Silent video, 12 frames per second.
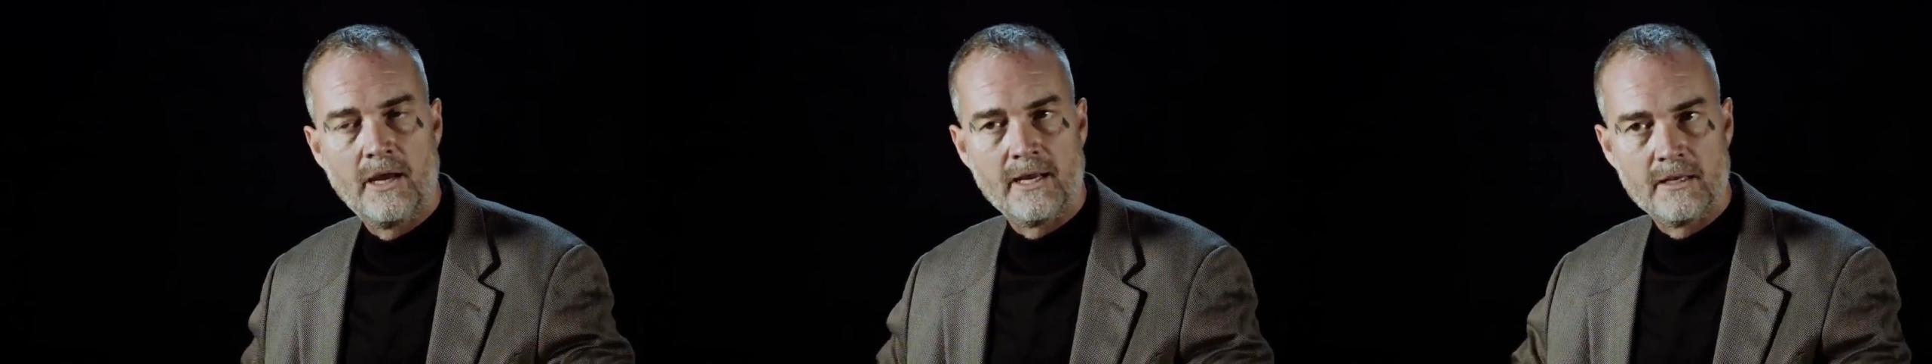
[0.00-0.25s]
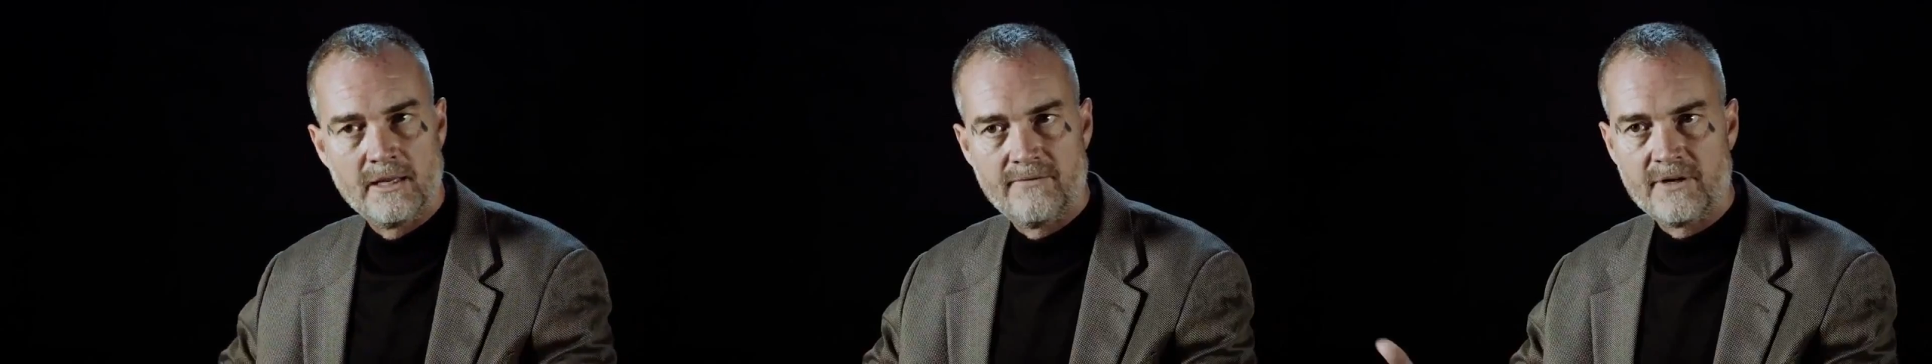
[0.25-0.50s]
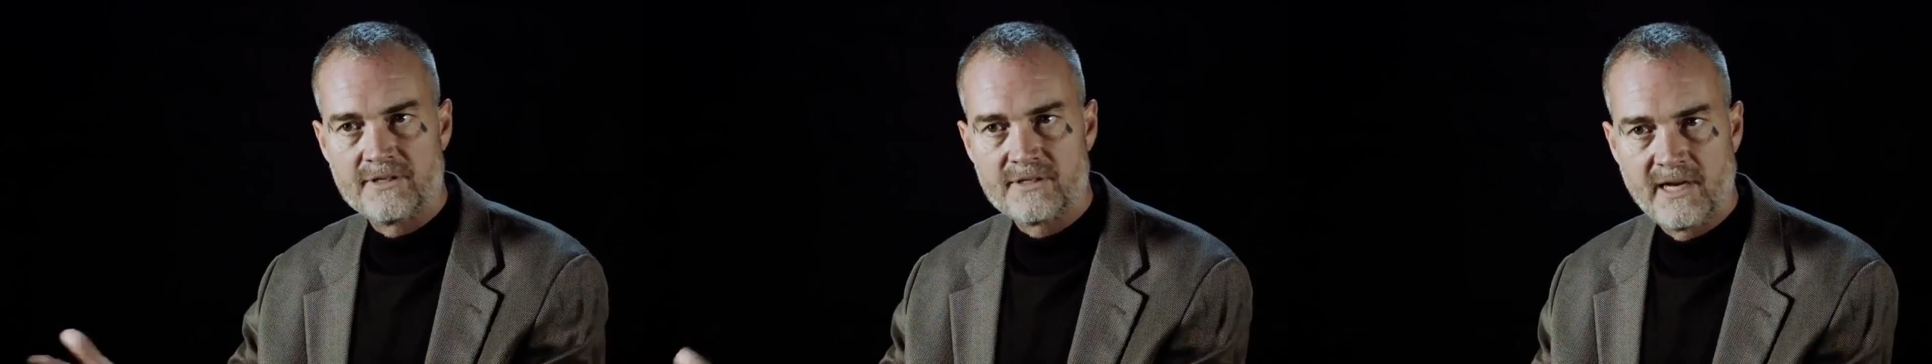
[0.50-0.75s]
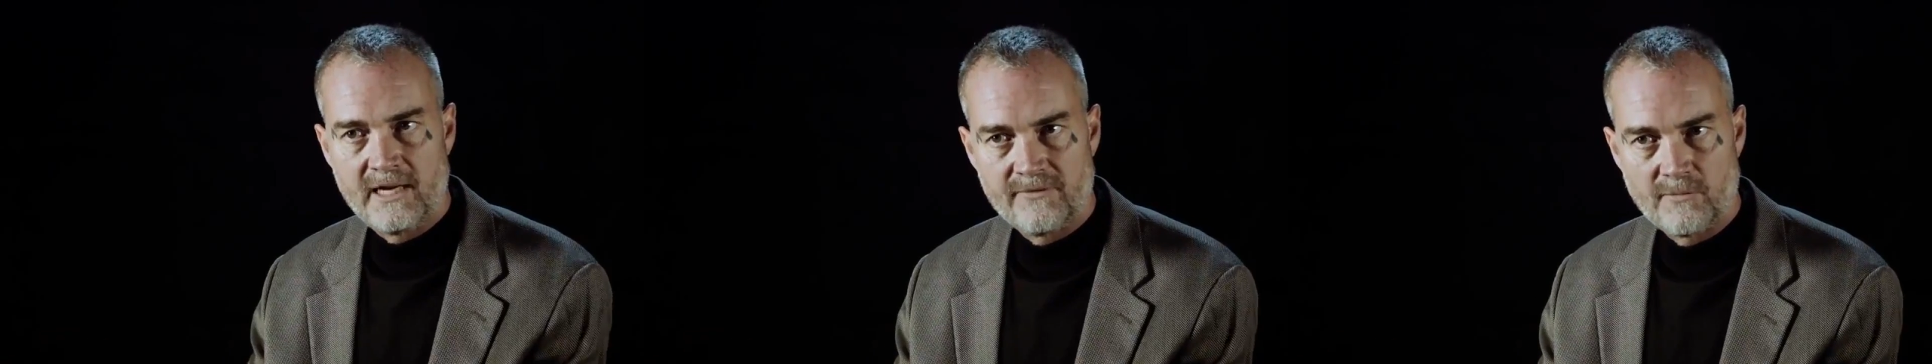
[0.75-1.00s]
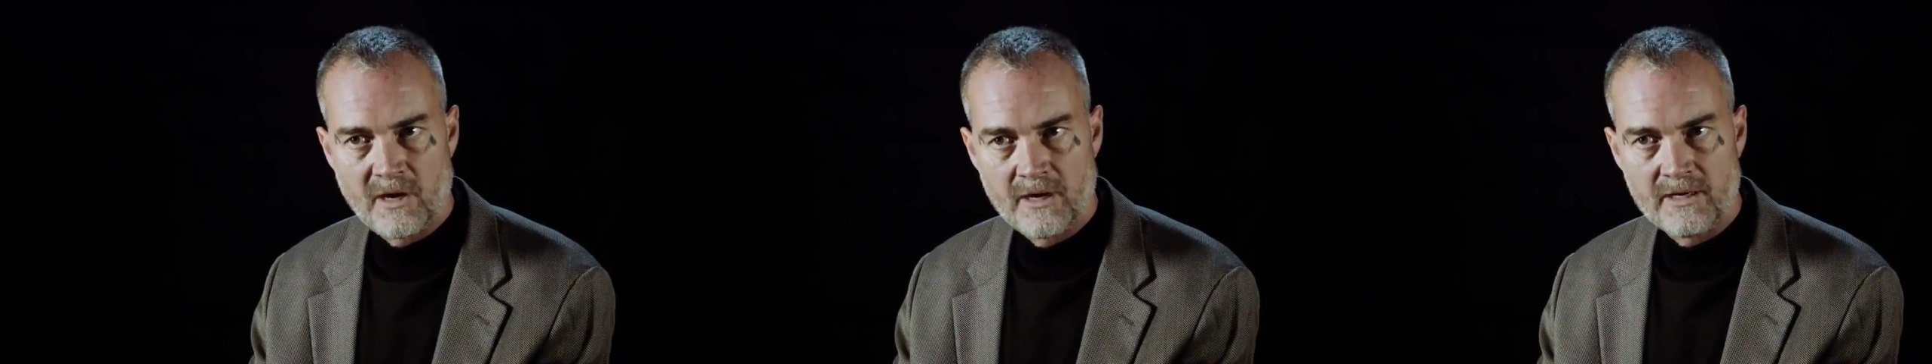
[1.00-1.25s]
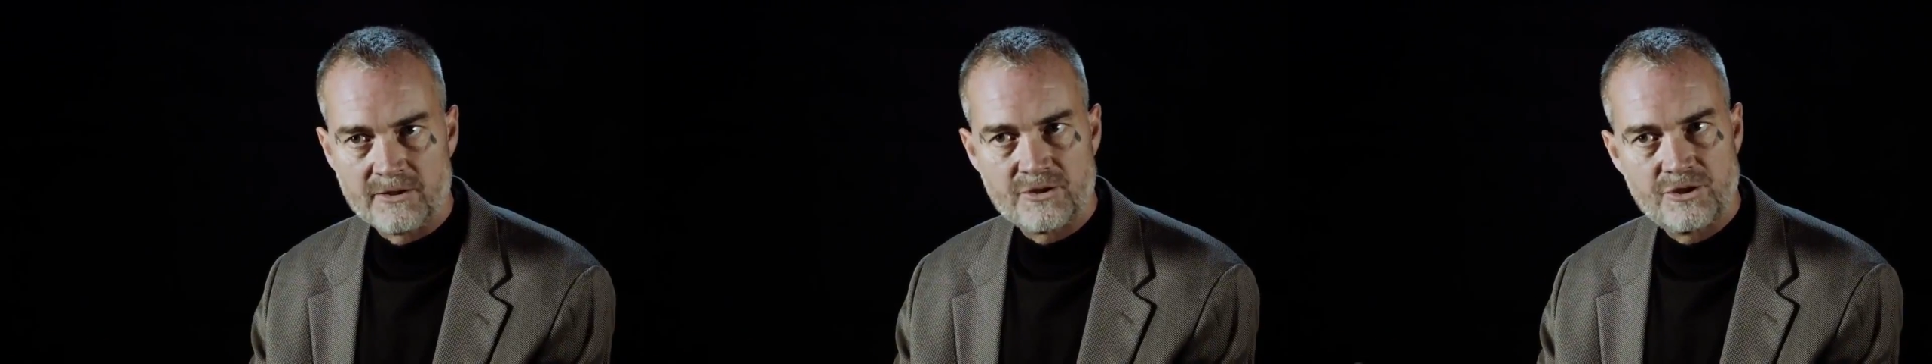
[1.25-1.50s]
and live in a state of
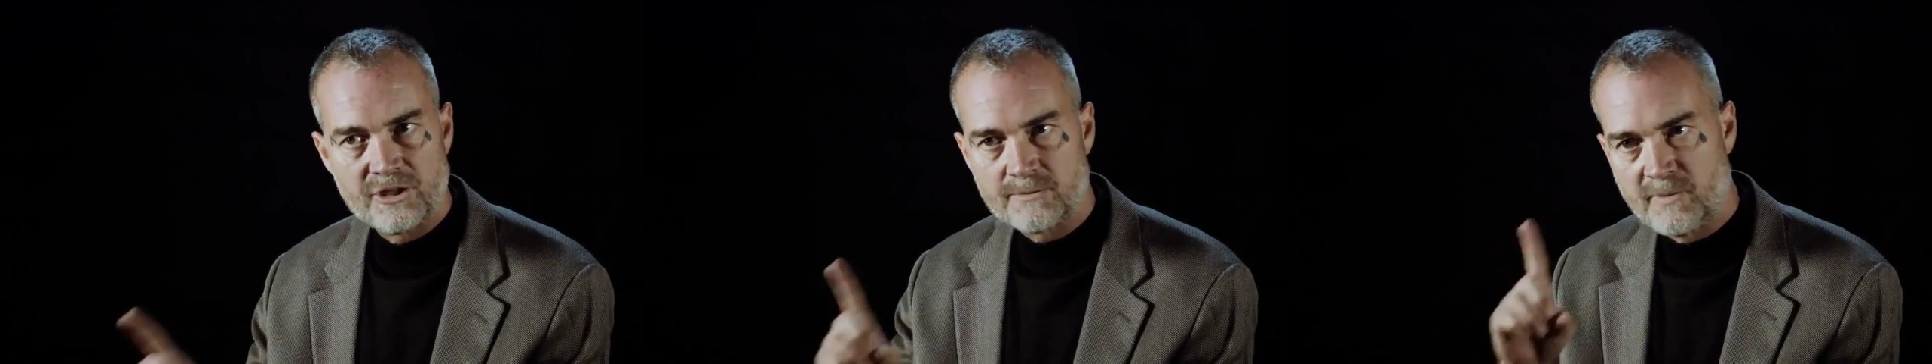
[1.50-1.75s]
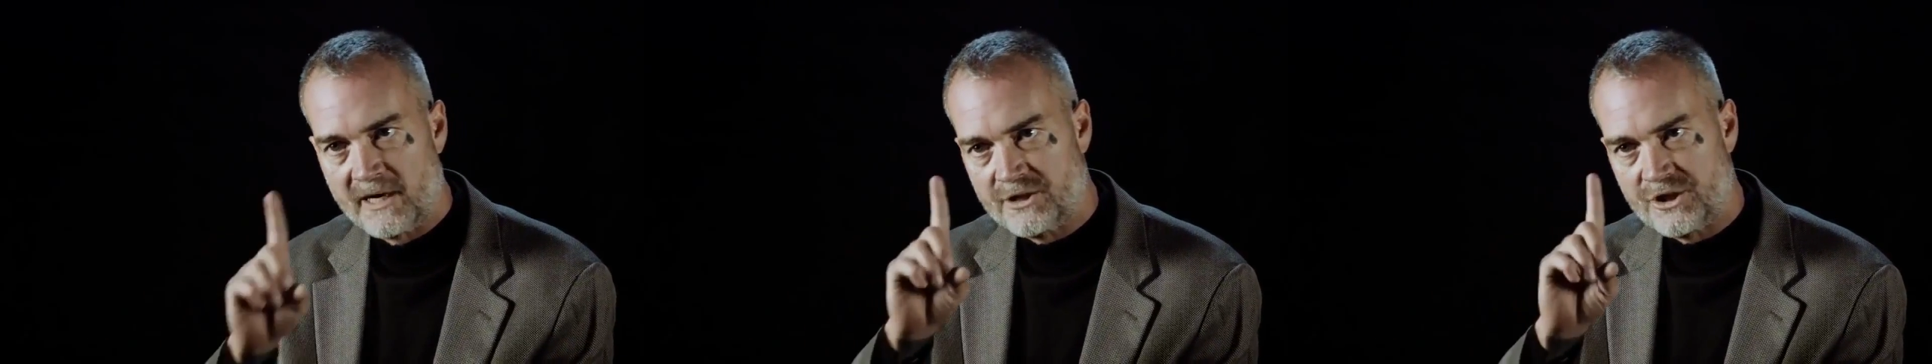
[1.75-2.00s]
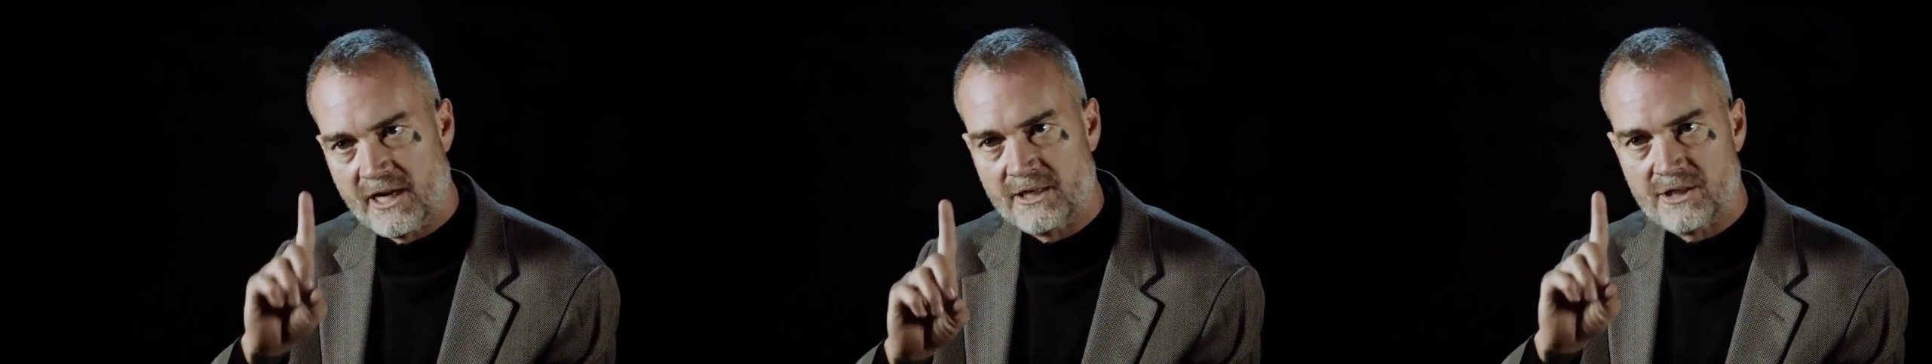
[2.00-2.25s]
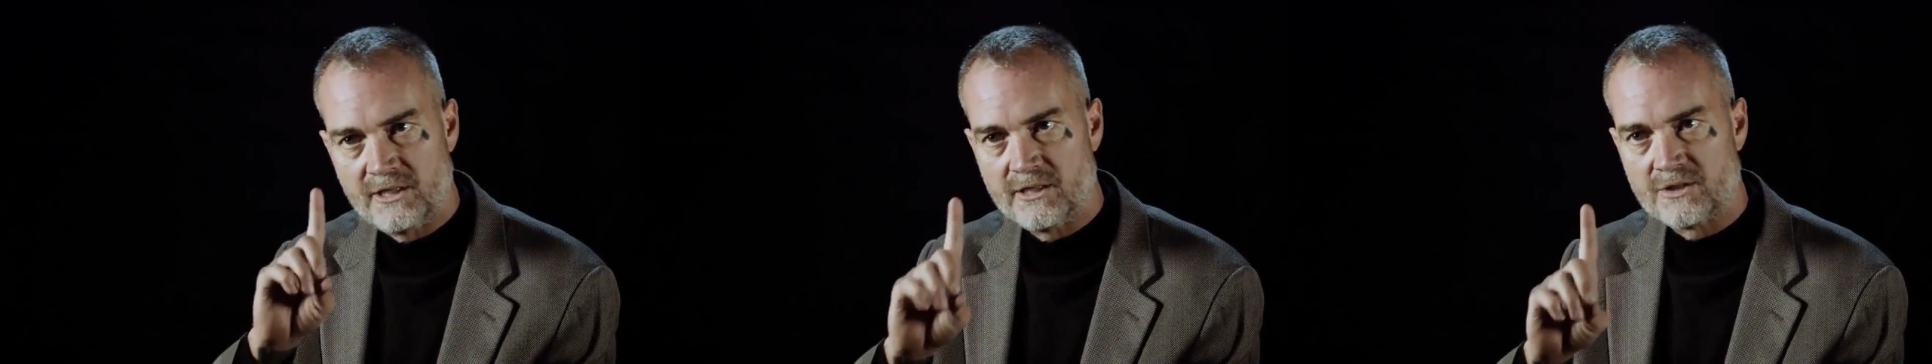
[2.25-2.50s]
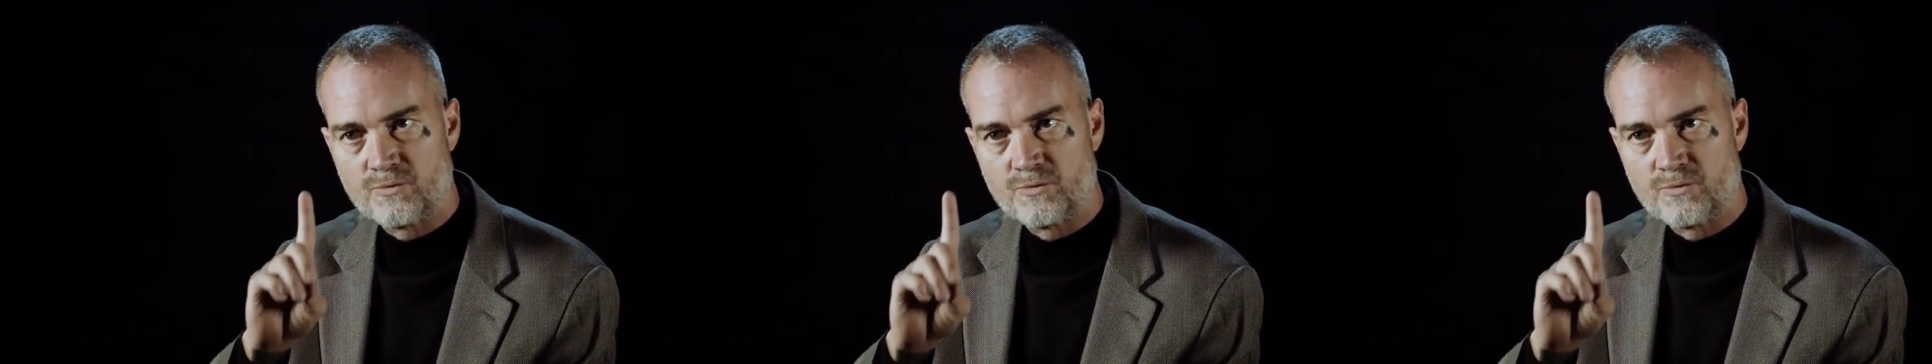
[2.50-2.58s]
abundance just by changing